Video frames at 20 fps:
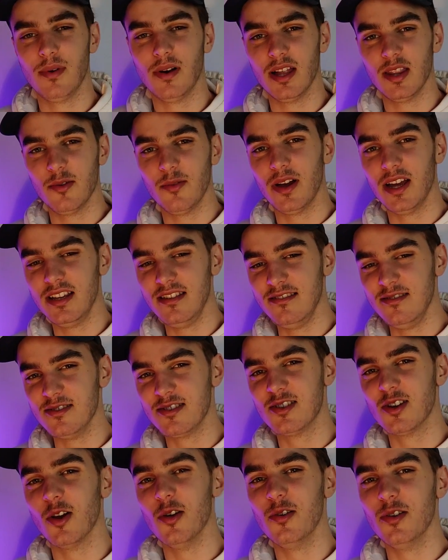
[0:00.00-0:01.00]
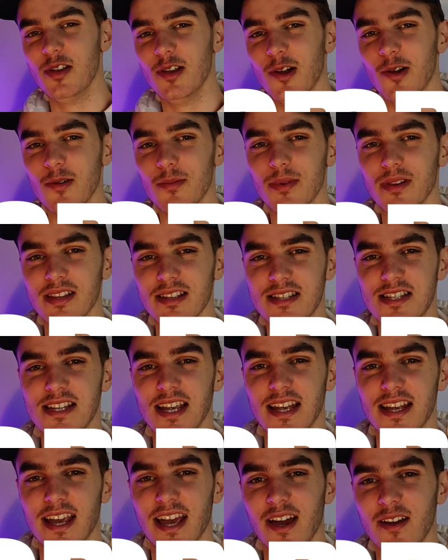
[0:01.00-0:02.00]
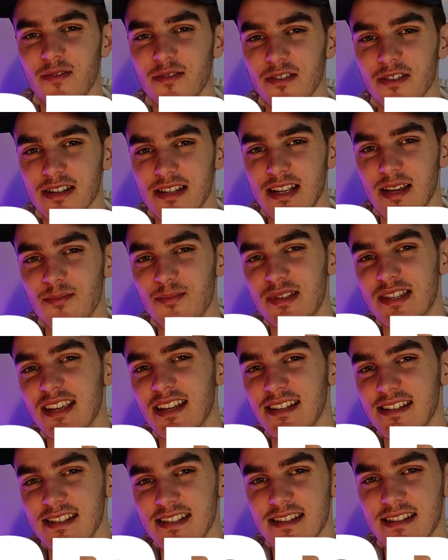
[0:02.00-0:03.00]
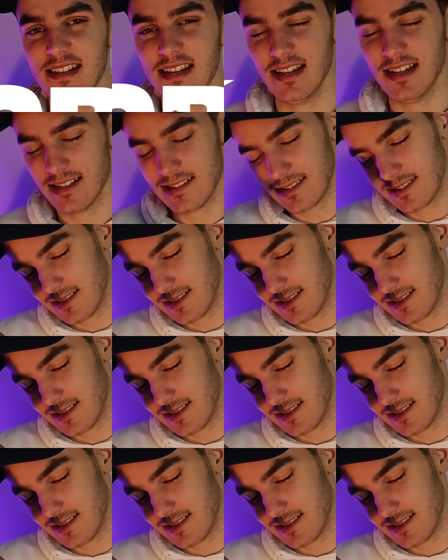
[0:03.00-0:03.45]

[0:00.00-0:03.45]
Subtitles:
By the way, use code NOBLE at checkout for a 10% discount.